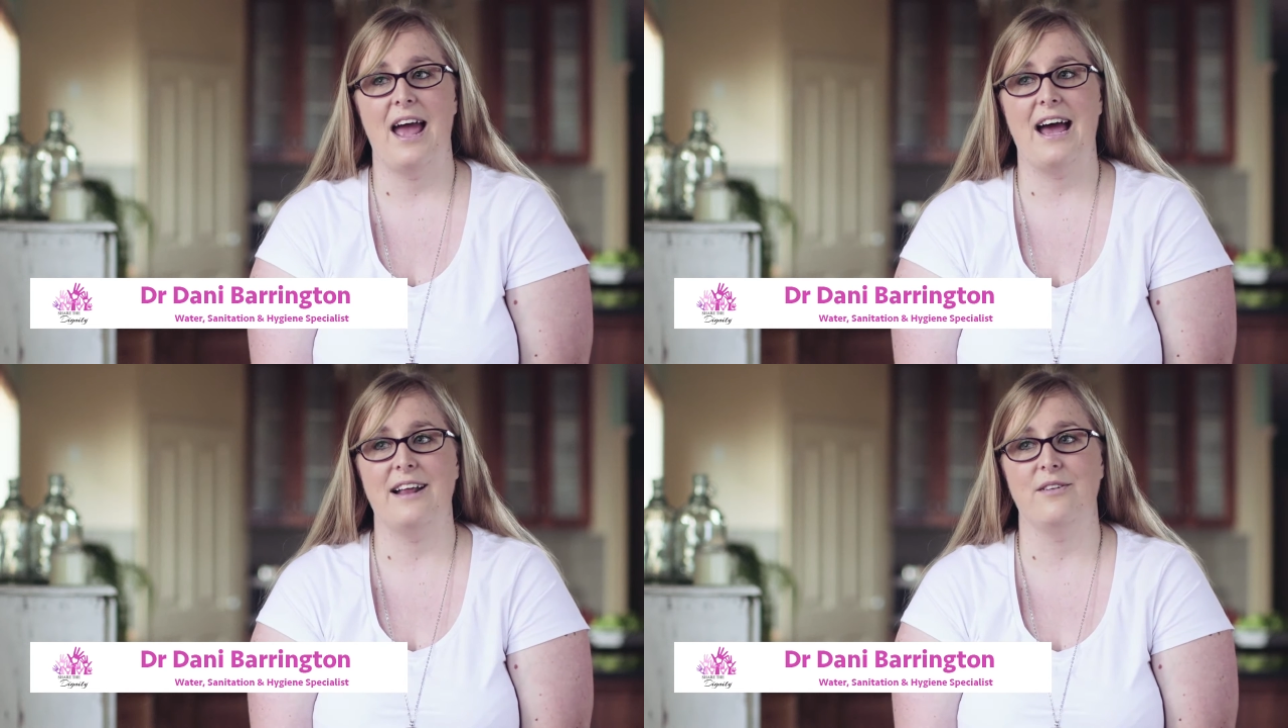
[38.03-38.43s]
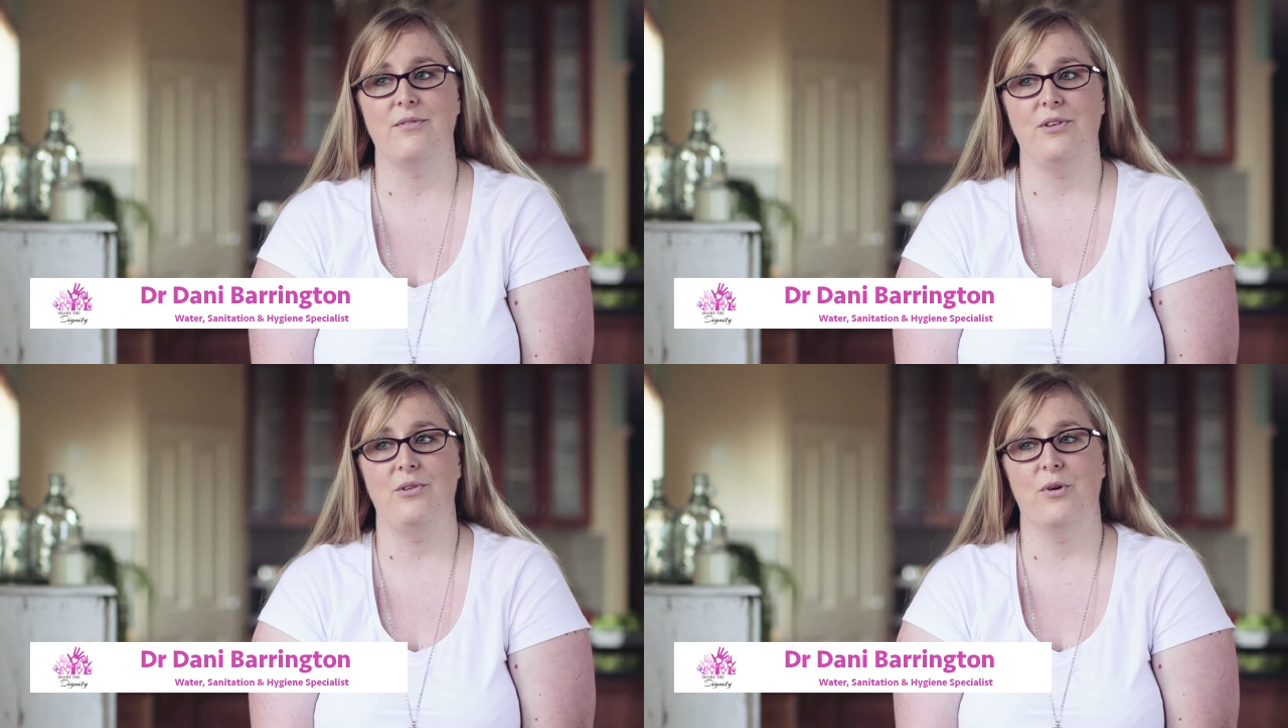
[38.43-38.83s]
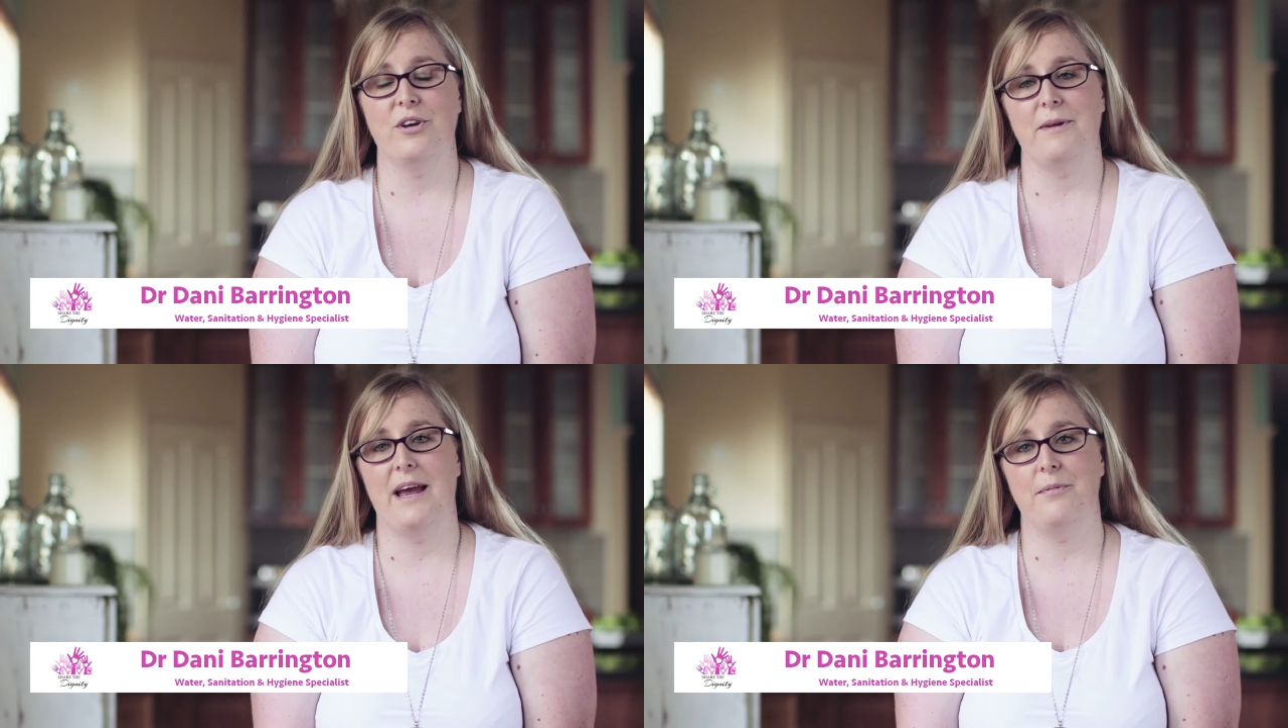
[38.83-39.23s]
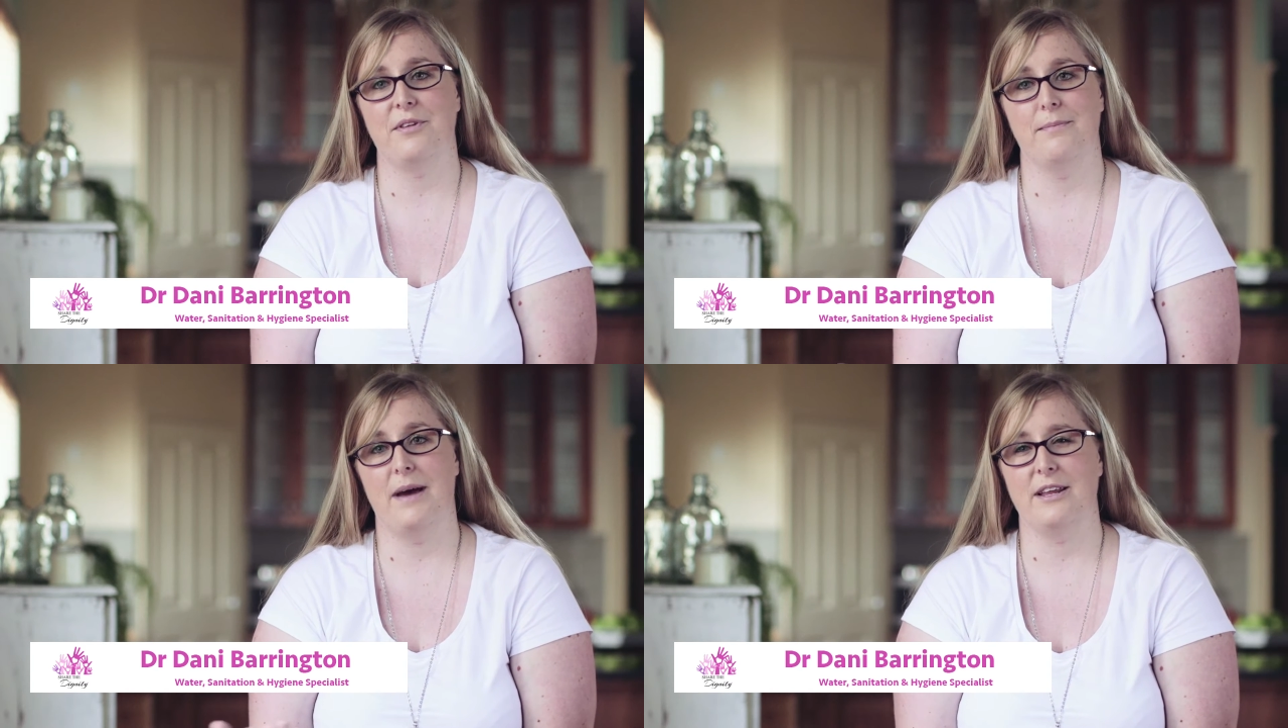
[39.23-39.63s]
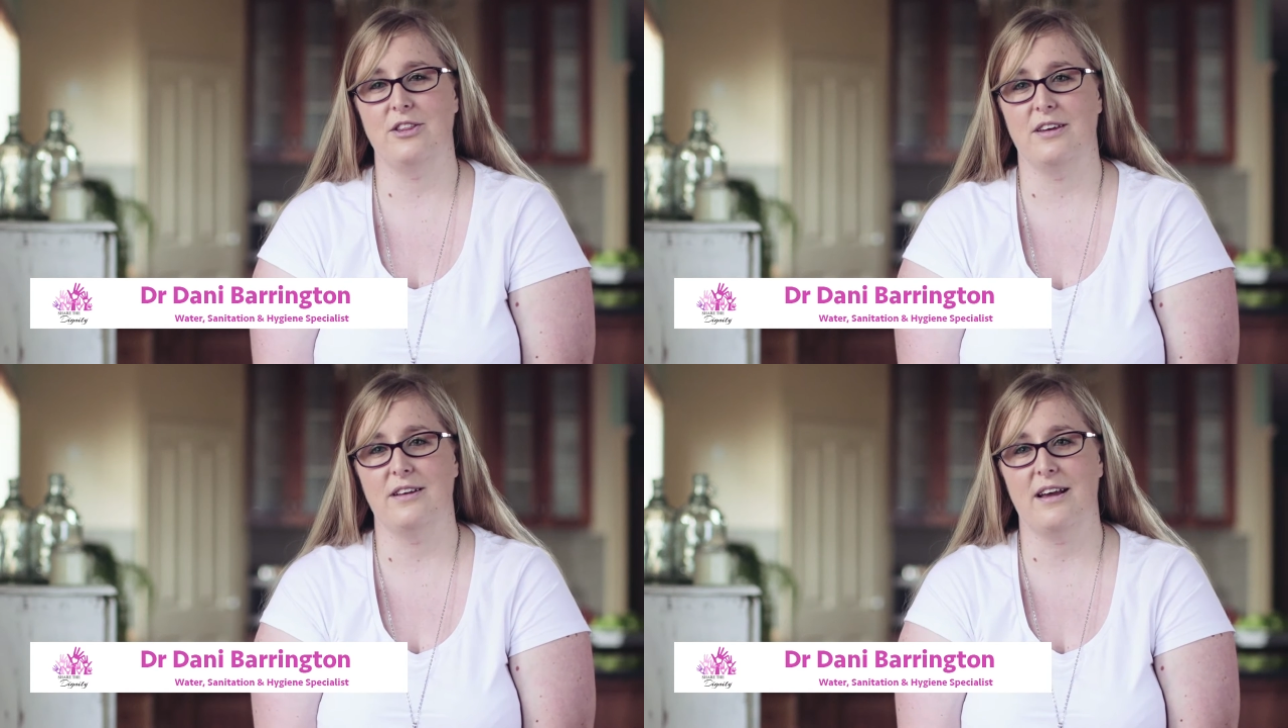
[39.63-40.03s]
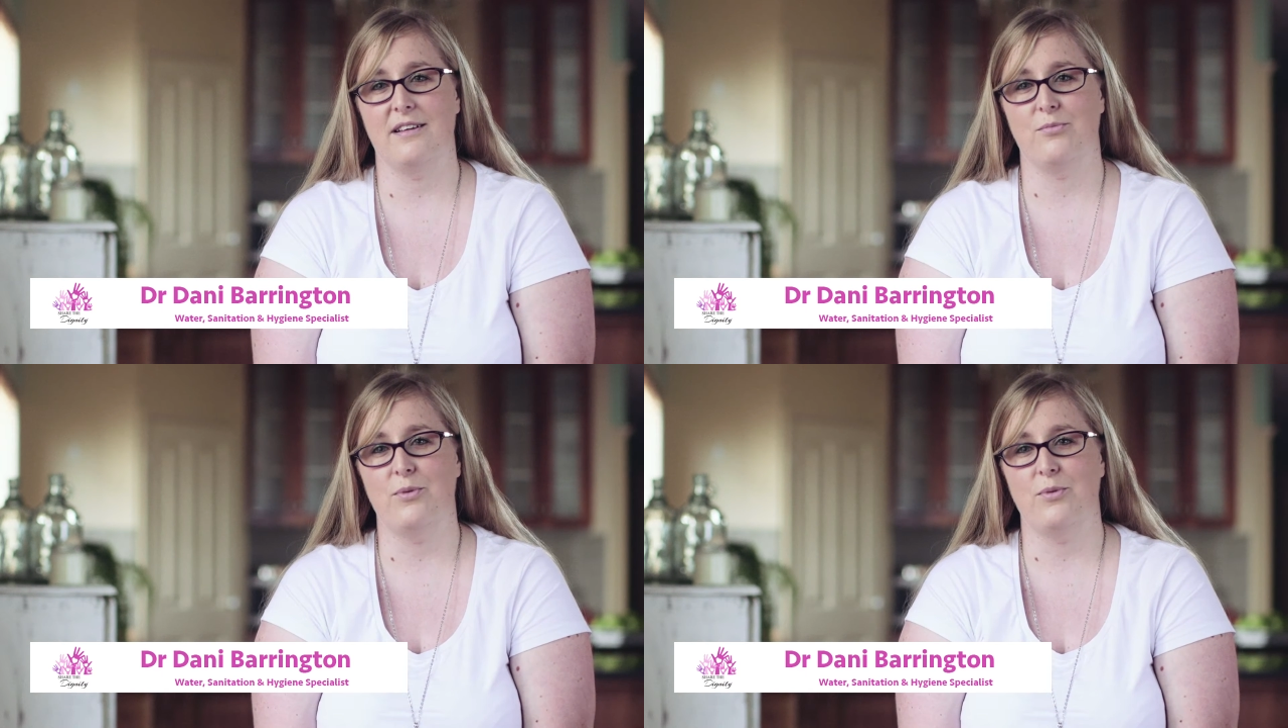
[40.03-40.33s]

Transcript: and you want to be able to manage it as